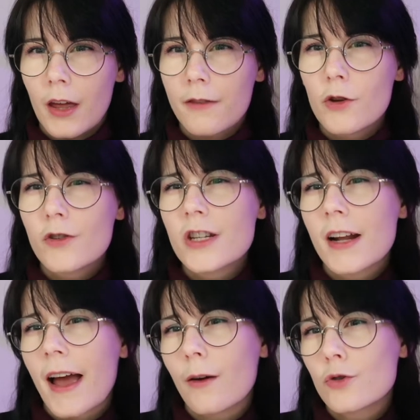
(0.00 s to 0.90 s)
If you're into
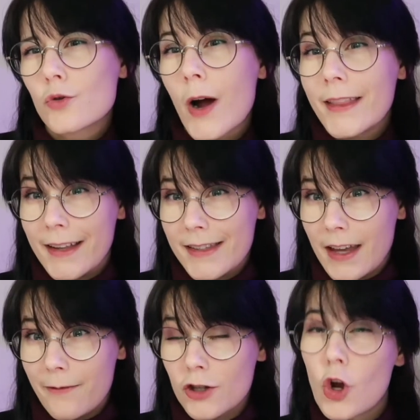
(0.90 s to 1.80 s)
outdoor and
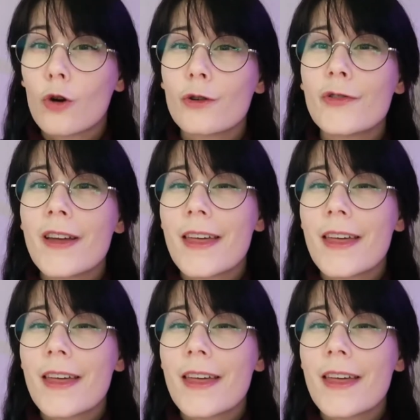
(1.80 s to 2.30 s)
landscape photography,